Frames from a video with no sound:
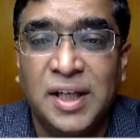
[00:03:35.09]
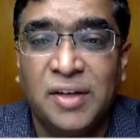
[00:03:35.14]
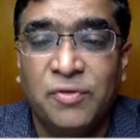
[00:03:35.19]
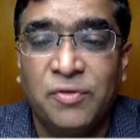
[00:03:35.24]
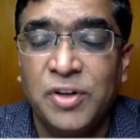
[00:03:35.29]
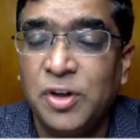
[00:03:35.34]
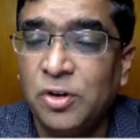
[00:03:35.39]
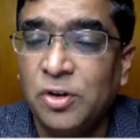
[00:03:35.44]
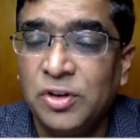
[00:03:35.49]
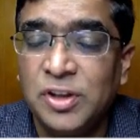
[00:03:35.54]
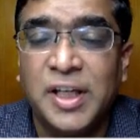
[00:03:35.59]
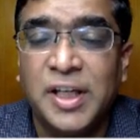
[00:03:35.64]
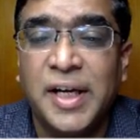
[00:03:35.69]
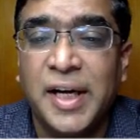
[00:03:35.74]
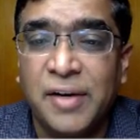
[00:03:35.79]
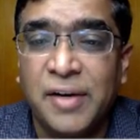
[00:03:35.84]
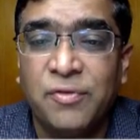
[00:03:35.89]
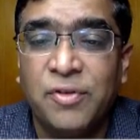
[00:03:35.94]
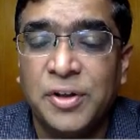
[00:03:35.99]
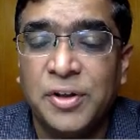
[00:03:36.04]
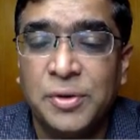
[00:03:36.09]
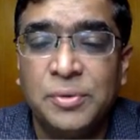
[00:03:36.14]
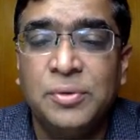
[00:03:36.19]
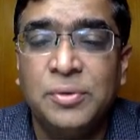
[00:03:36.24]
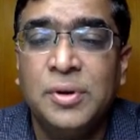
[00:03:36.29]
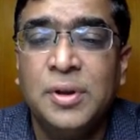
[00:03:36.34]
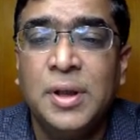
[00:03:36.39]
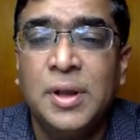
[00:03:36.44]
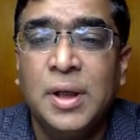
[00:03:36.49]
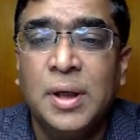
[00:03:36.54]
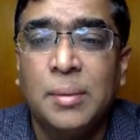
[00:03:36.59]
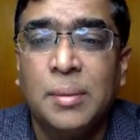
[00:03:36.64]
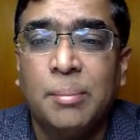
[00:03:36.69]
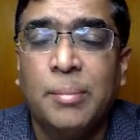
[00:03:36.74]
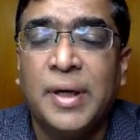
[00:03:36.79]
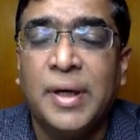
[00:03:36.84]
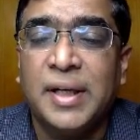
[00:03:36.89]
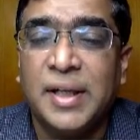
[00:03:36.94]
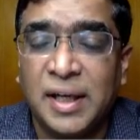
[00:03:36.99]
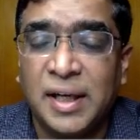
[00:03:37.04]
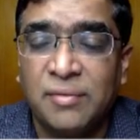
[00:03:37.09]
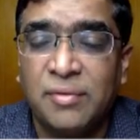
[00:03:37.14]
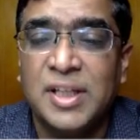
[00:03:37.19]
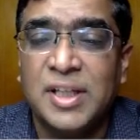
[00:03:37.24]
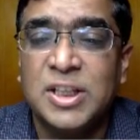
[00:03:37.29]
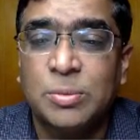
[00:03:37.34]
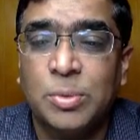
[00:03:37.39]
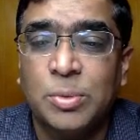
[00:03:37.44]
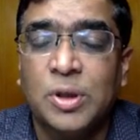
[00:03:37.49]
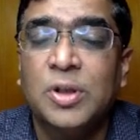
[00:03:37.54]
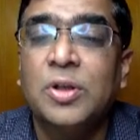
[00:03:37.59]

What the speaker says: We know they care for you, but advisable